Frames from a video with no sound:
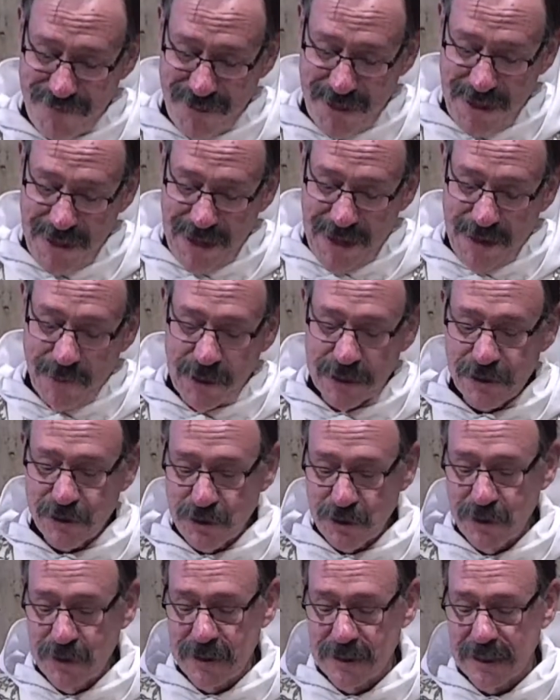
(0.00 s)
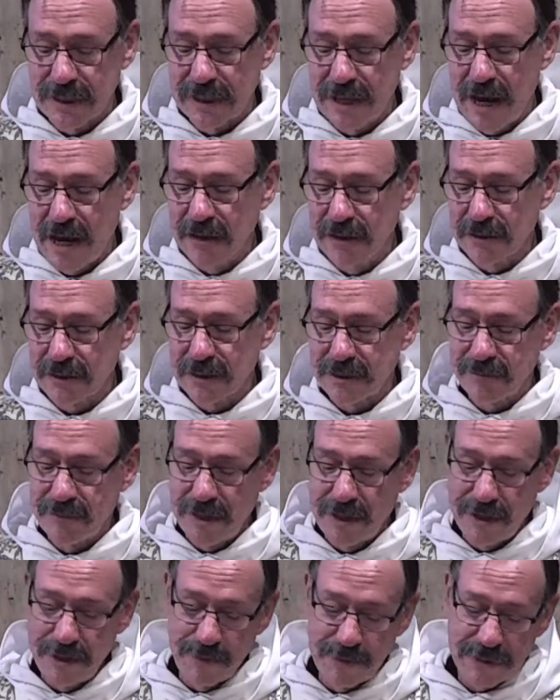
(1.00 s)
And what's true is that God looks at
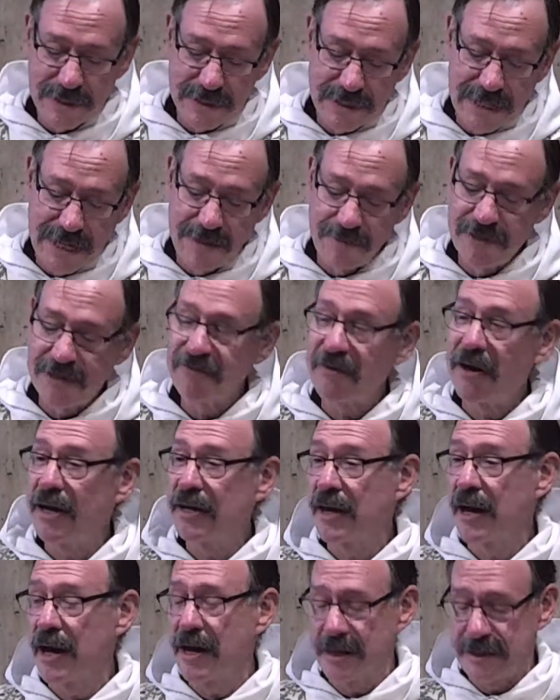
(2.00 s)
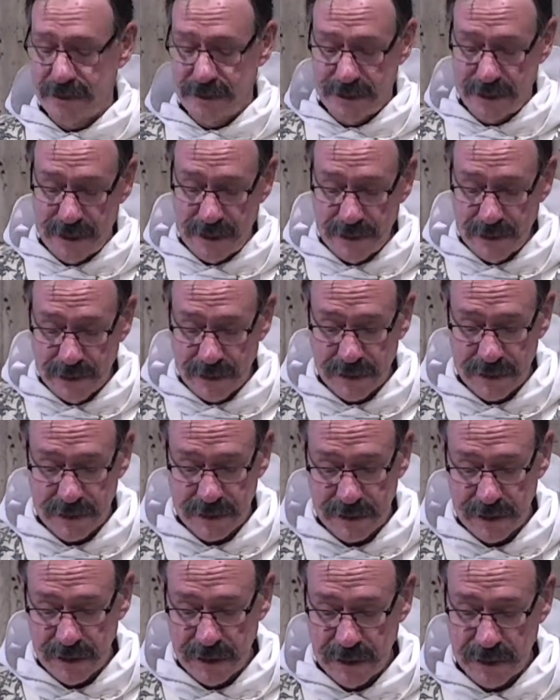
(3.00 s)
Mary with the same divine eyes that he looks
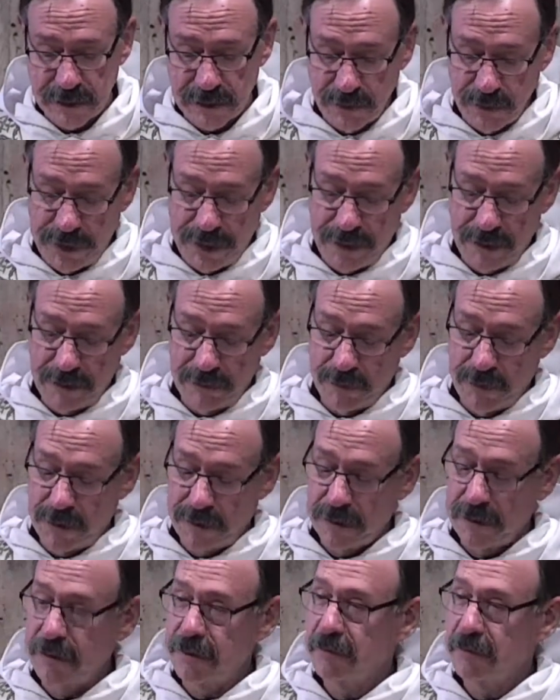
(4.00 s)
at the Queen with,